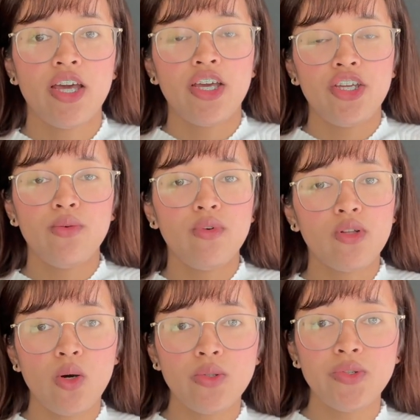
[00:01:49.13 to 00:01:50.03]
You will
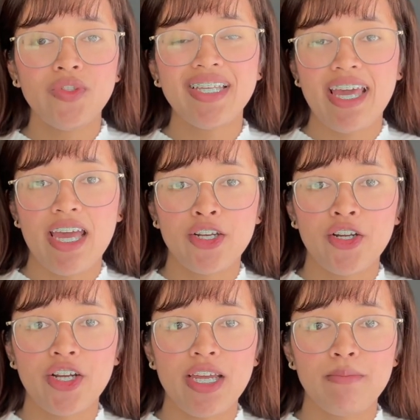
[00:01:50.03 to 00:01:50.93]
go to
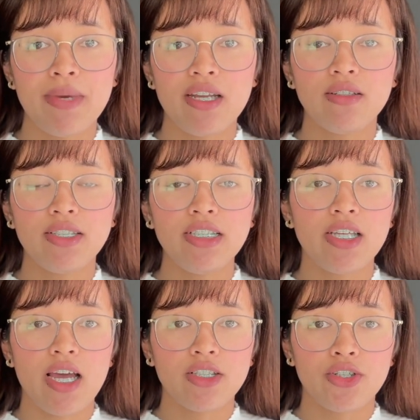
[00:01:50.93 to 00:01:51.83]
scanner and metal
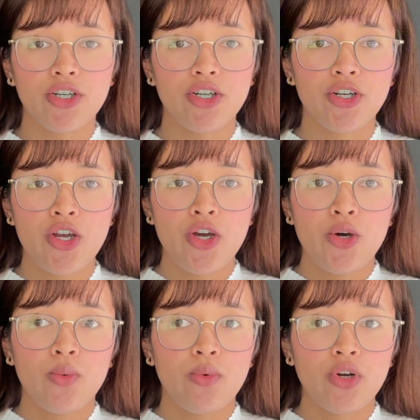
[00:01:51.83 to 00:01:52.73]
detector
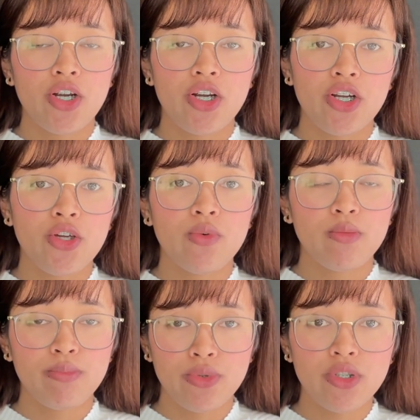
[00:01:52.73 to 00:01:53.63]
where you
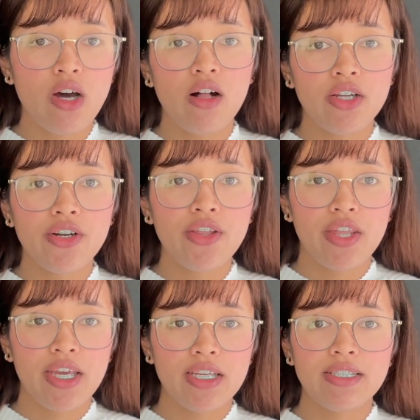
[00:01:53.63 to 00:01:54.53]
will put all your
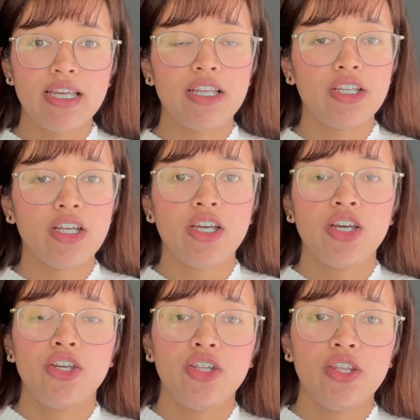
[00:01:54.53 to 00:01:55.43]
things and
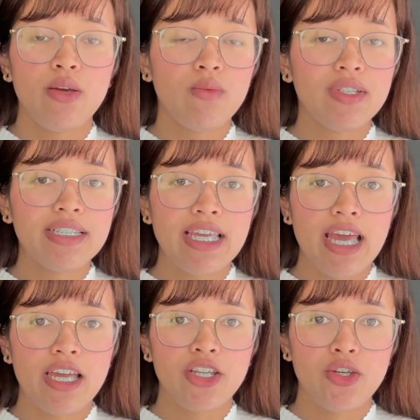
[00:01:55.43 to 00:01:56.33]
they will
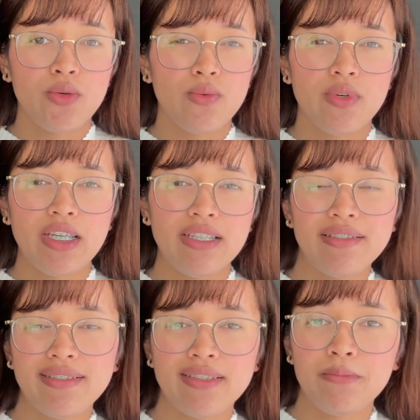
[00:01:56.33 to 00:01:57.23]
scan you. It
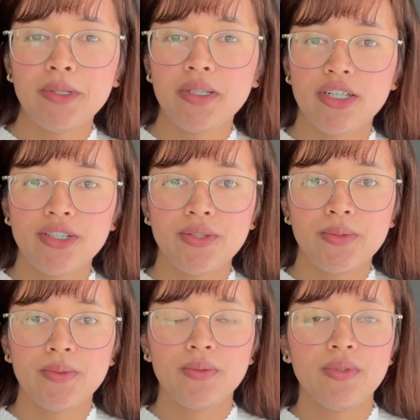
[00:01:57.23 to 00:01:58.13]
is similar
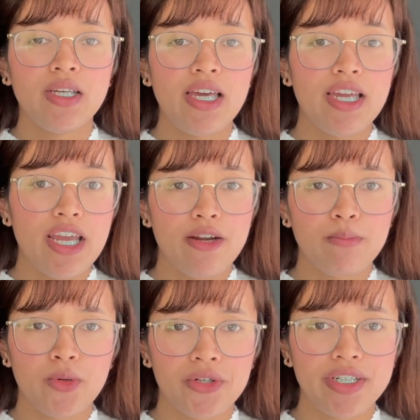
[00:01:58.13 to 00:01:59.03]
to an
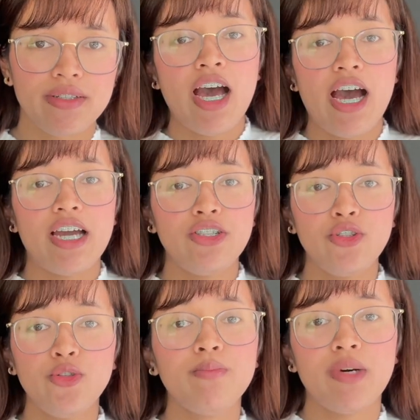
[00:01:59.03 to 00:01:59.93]
airport. I
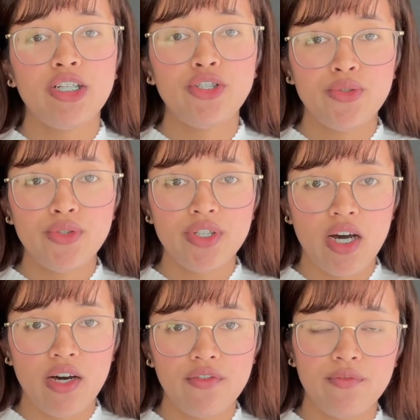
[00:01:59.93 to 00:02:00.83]
took my shoes
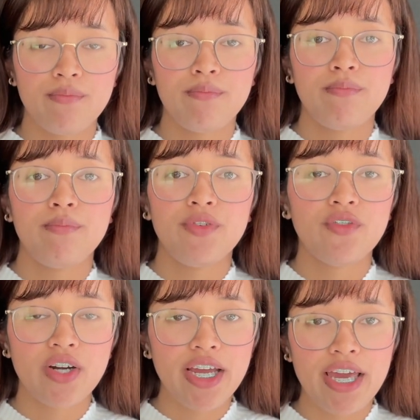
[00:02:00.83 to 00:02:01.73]
off
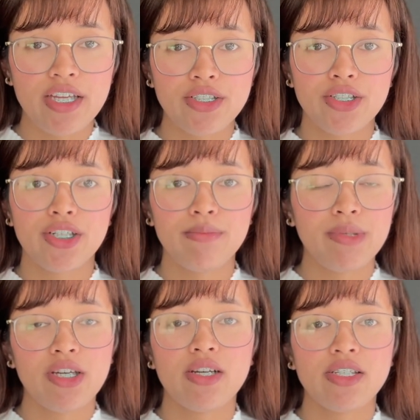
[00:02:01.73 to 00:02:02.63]
before I entered
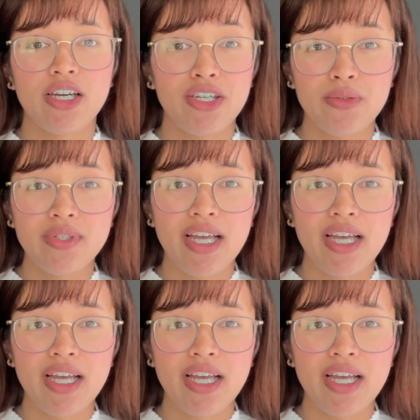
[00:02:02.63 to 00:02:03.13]
because I use